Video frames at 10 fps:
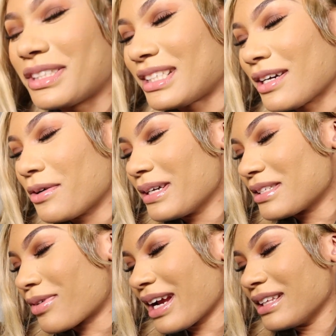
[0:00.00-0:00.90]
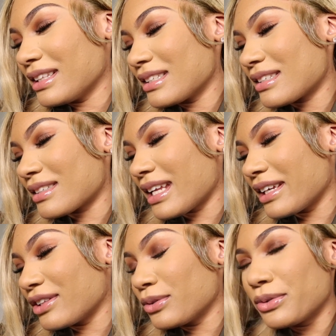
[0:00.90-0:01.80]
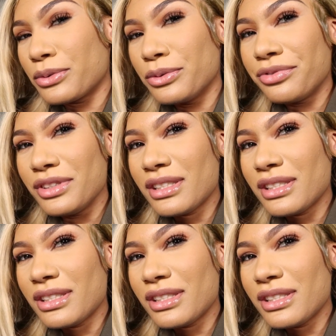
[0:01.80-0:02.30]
She always writing this, like, little goofy